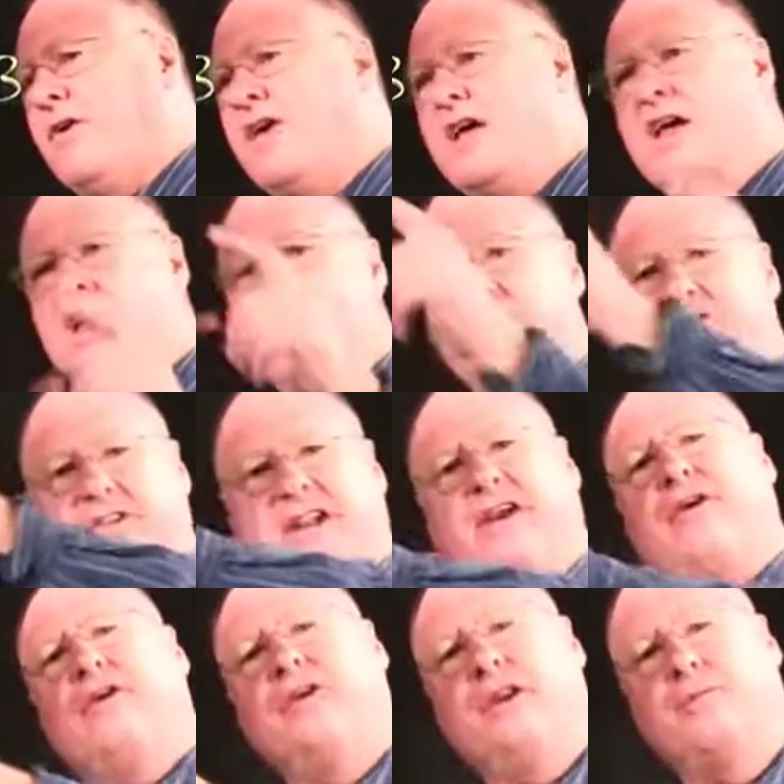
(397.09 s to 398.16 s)
Scenario
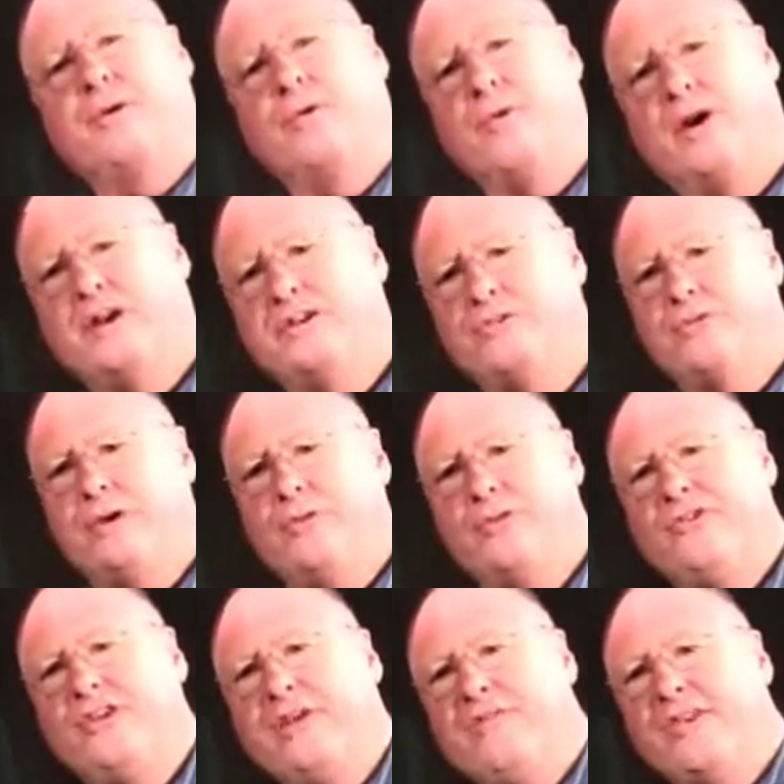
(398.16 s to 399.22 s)
number 1 is we receive
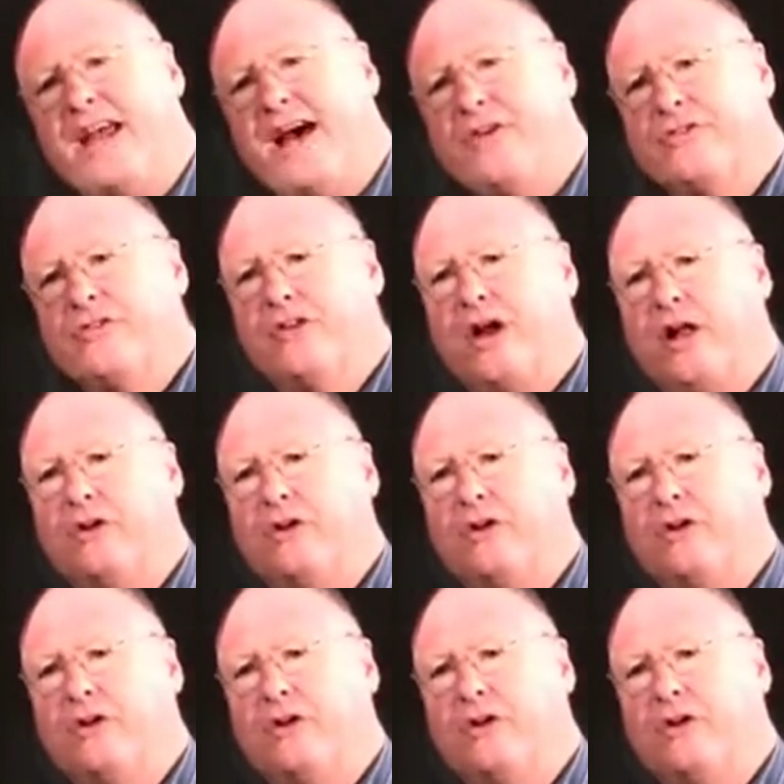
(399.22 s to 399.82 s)
$1,000 at the